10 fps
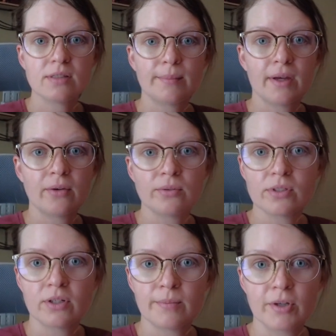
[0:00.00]
Somehow
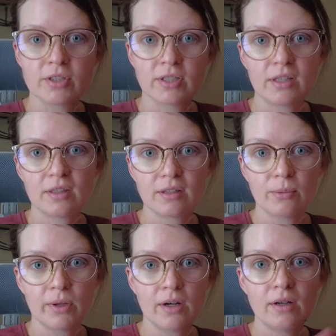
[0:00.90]
it's already March 10th.
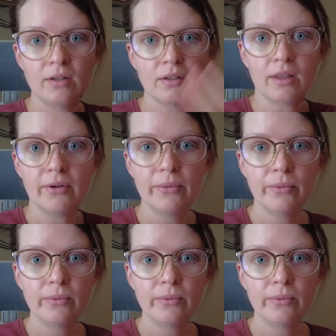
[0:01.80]
Here we are. Hello.